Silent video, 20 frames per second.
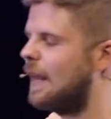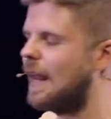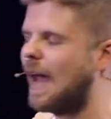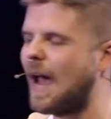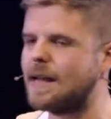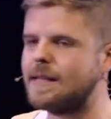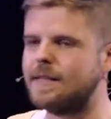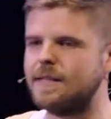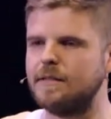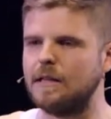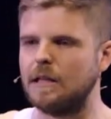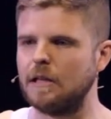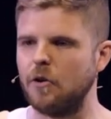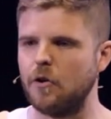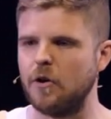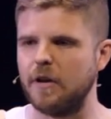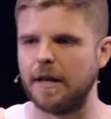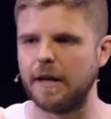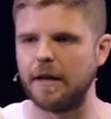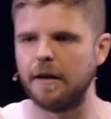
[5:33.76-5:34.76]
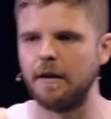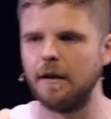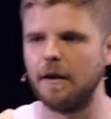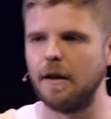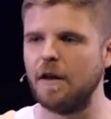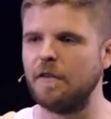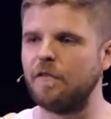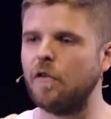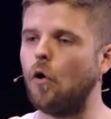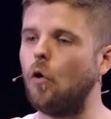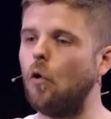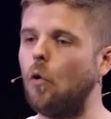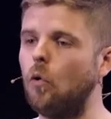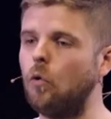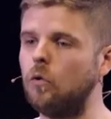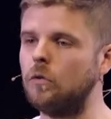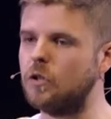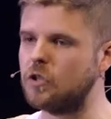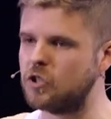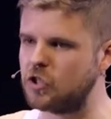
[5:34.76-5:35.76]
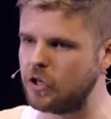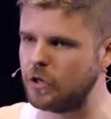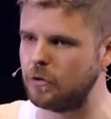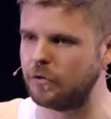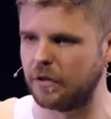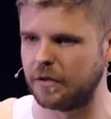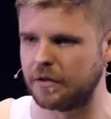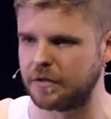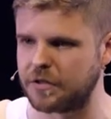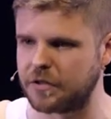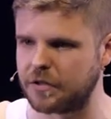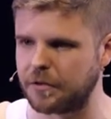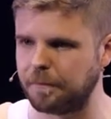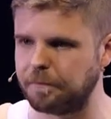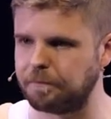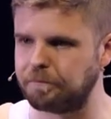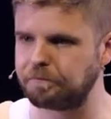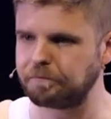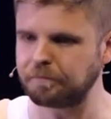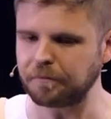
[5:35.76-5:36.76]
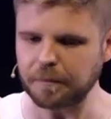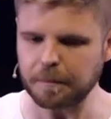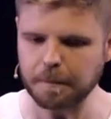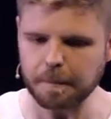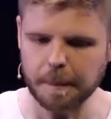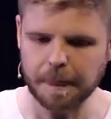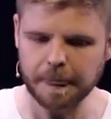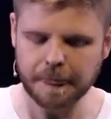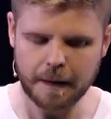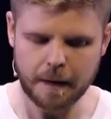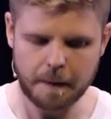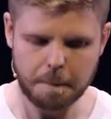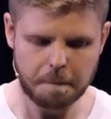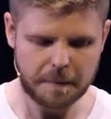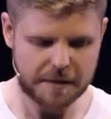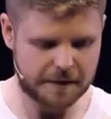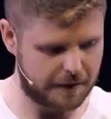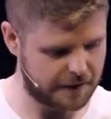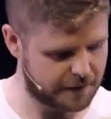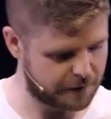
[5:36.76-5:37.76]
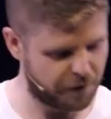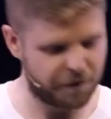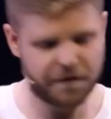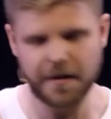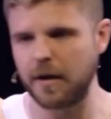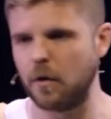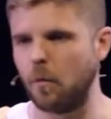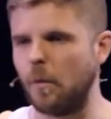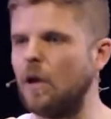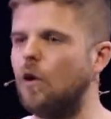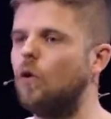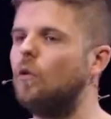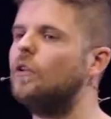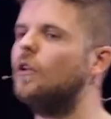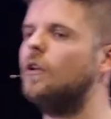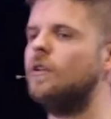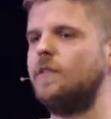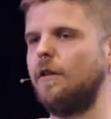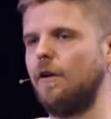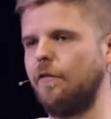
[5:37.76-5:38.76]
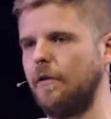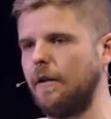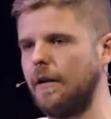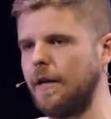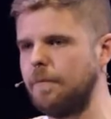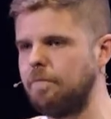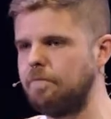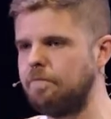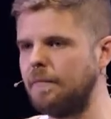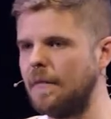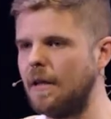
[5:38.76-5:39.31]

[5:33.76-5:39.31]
enhances the learning for all students. So this is the thing, we all learn differently.